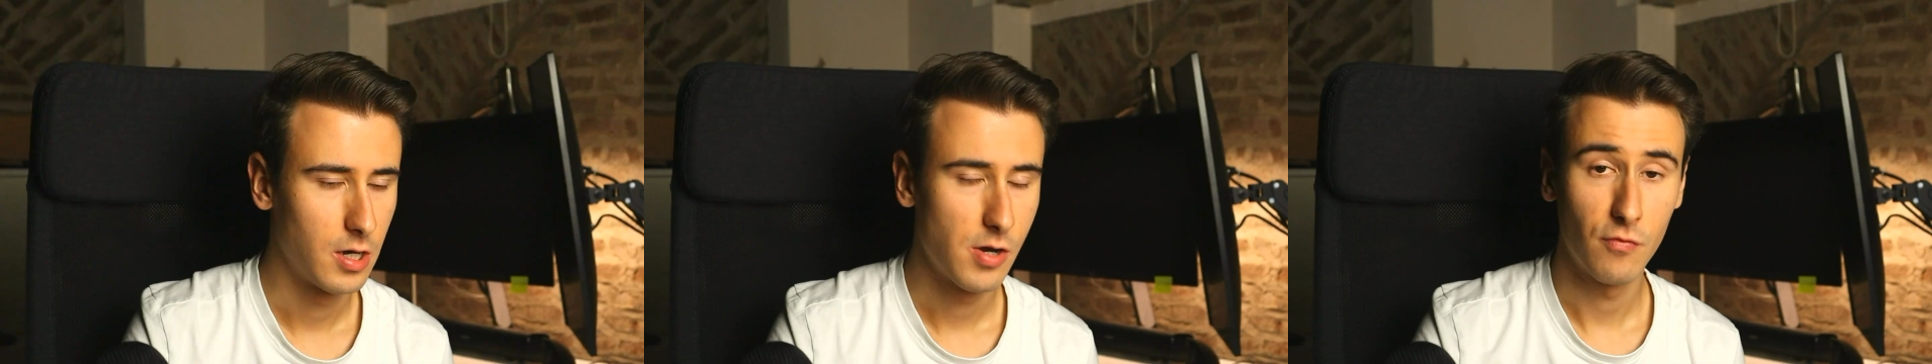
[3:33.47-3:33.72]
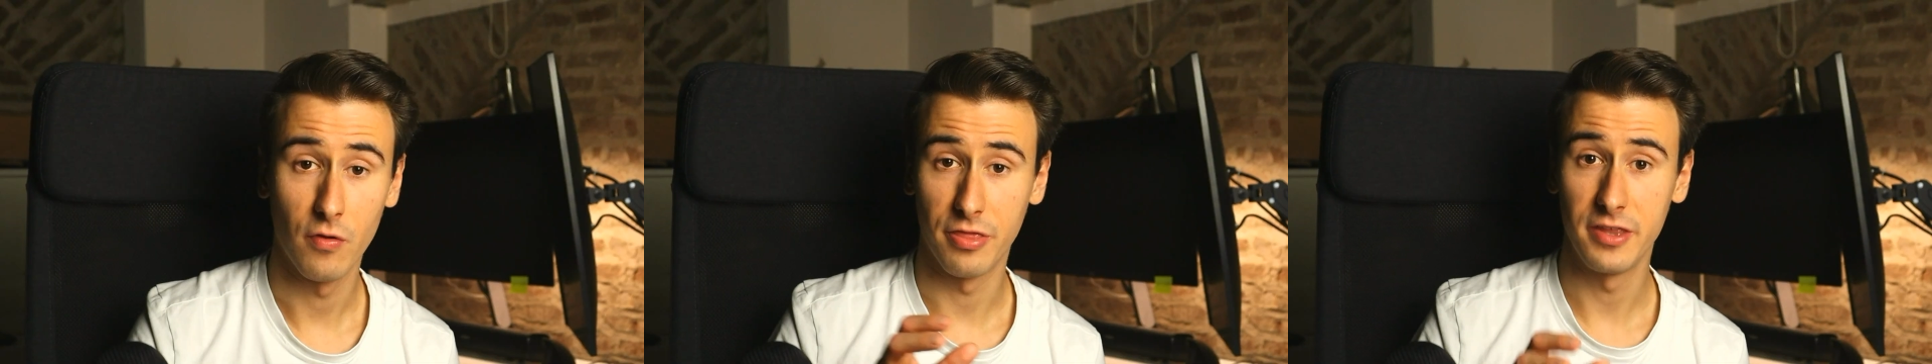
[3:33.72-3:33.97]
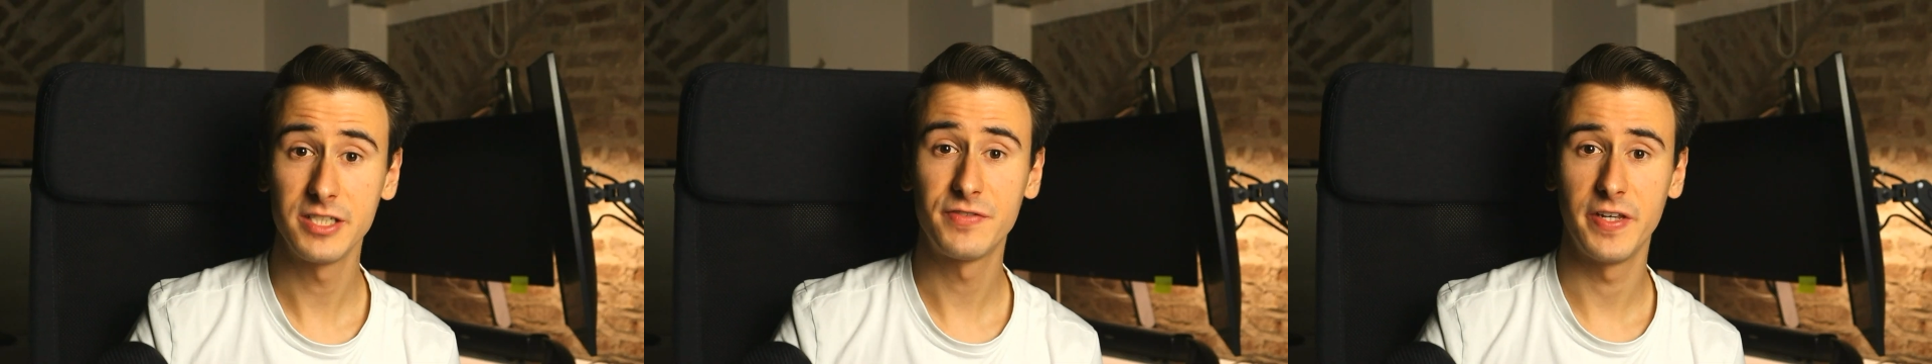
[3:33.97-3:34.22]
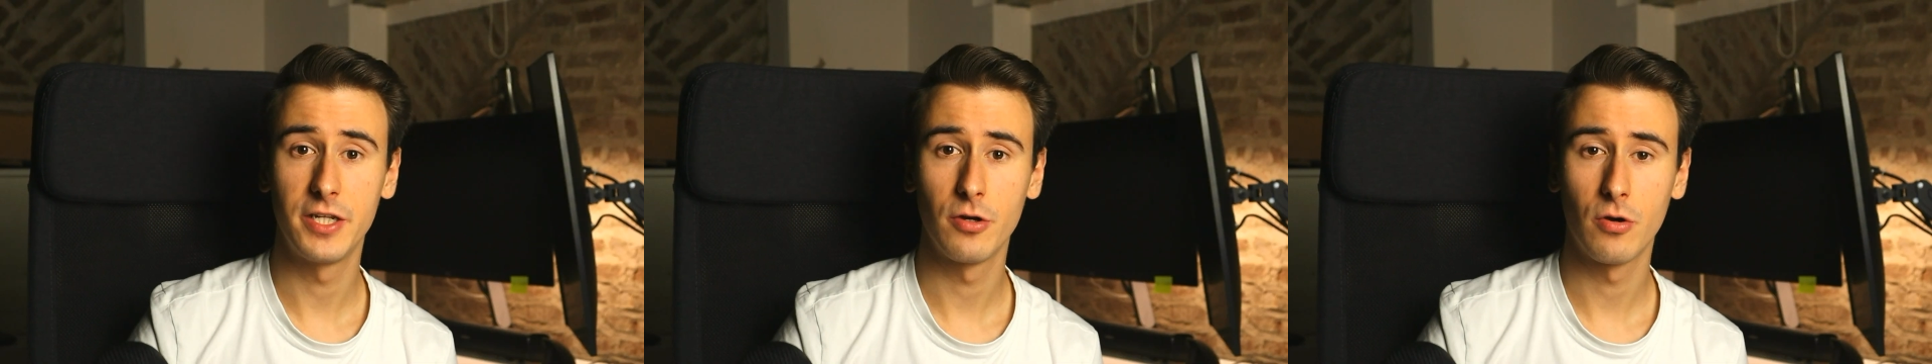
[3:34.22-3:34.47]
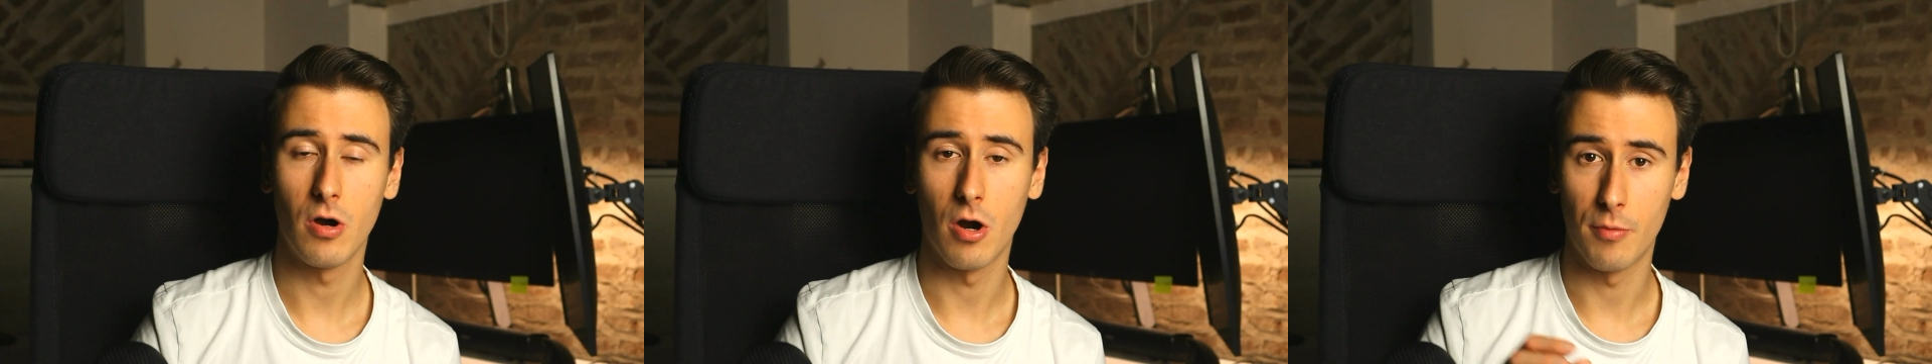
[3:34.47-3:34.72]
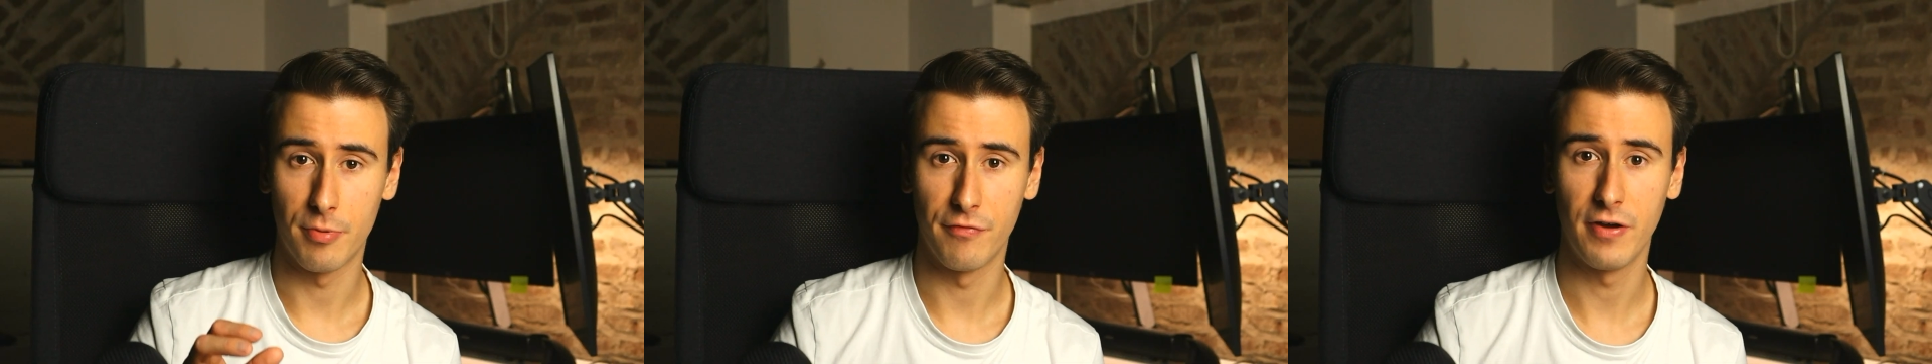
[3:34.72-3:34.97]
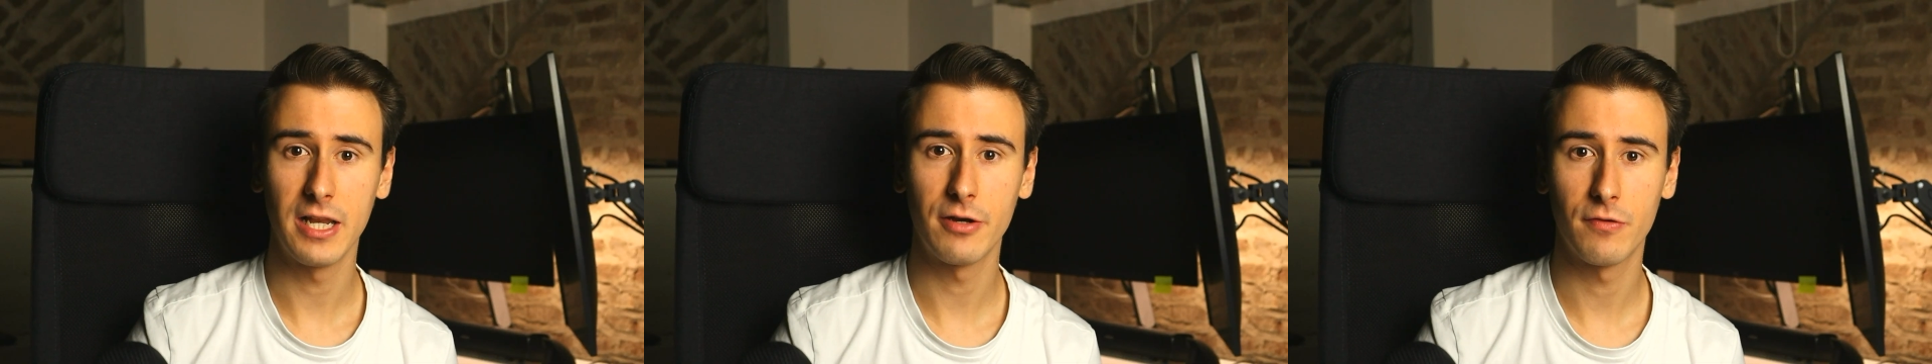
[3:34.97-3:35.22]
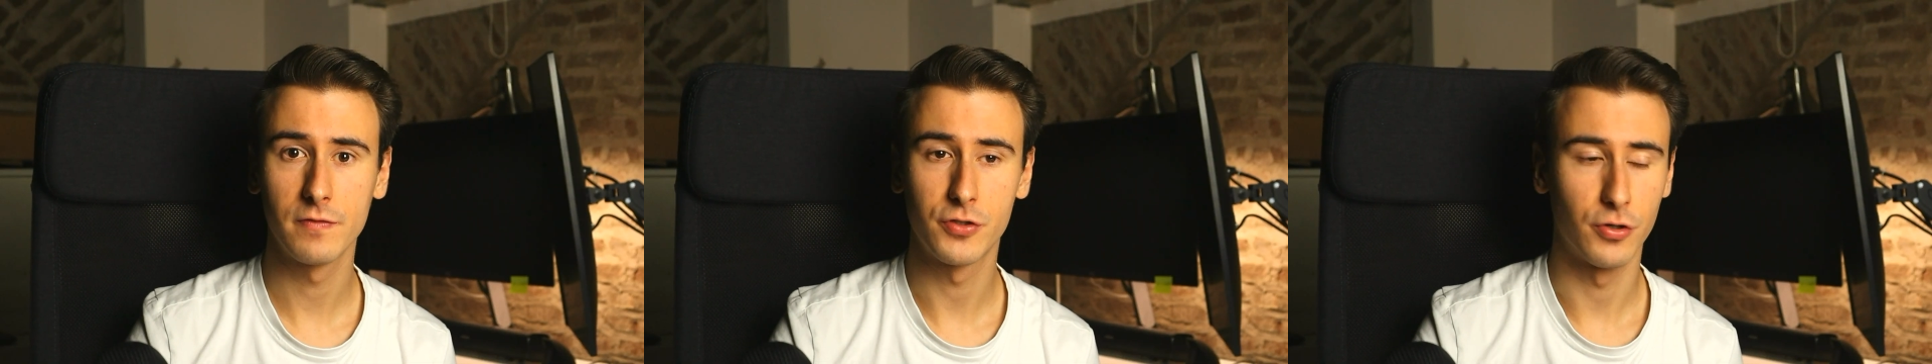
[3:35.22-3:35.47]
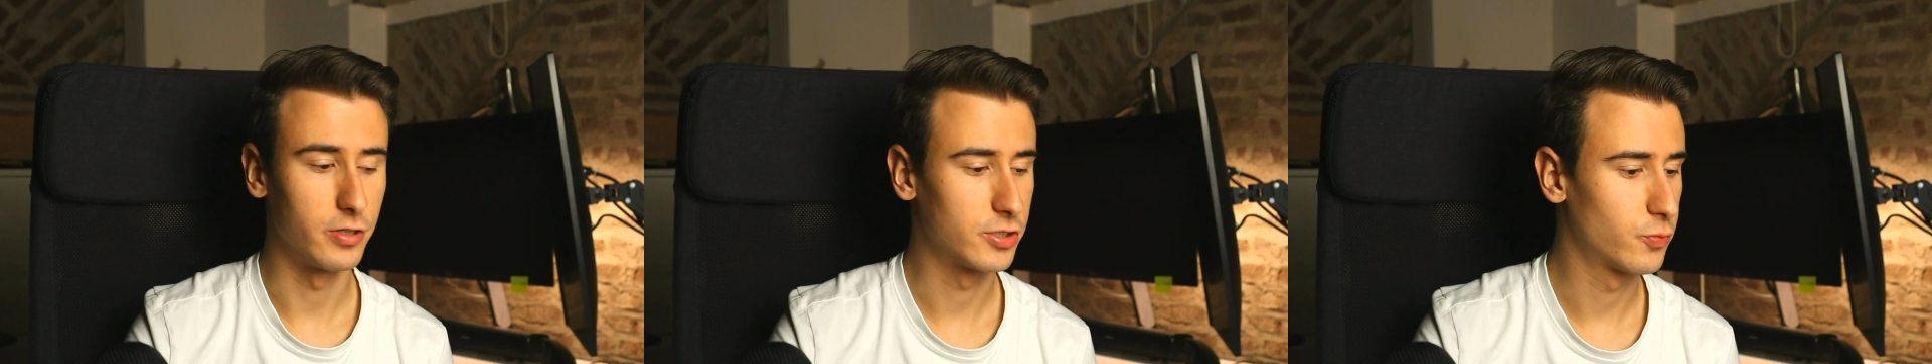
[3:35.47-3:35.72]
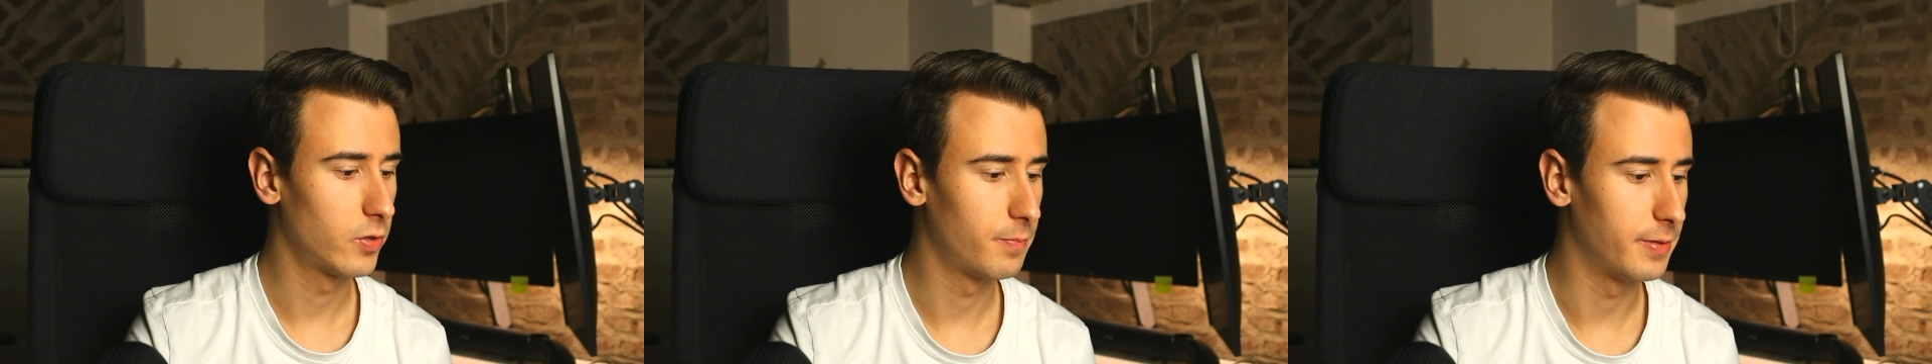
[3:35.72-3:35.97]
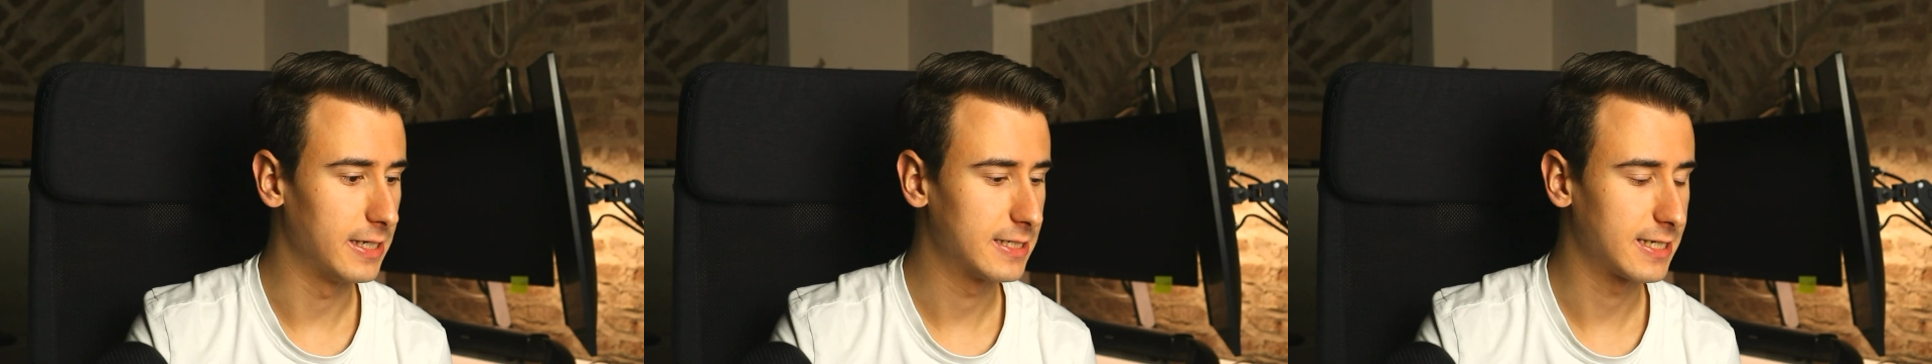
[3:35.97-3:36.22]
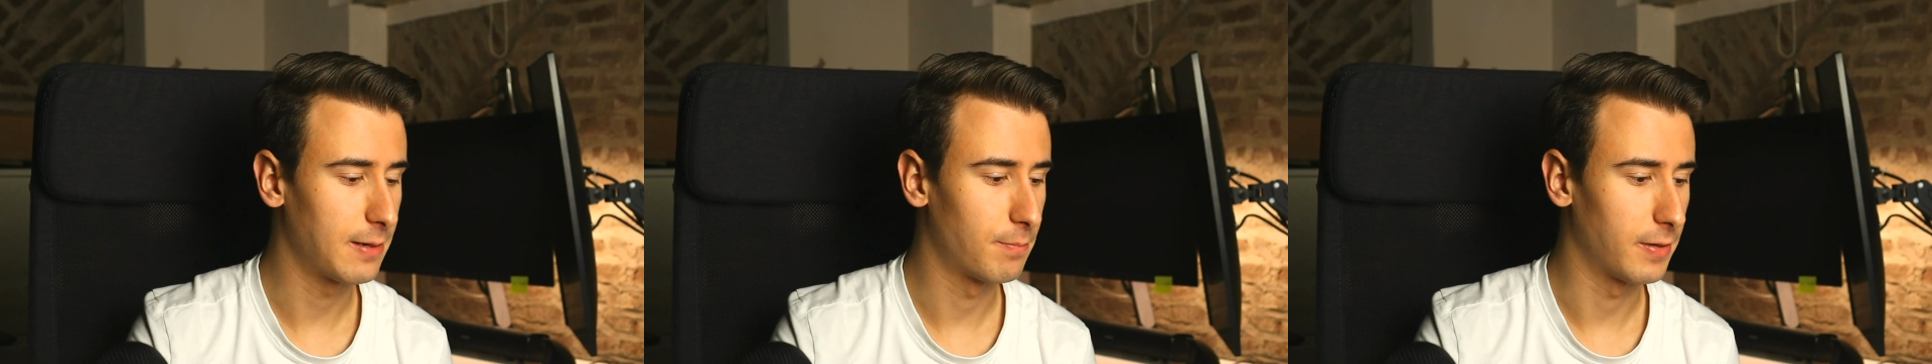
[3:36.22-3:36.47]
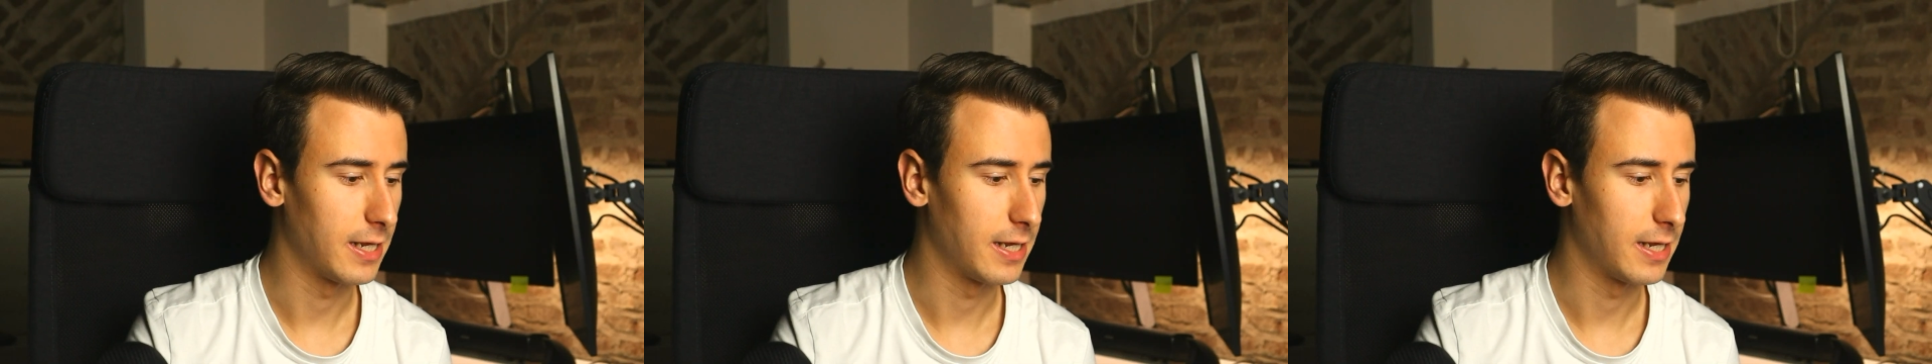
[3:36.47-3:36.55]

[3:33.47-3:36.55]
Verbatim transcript: For this video, our profiler of choice will be Samply,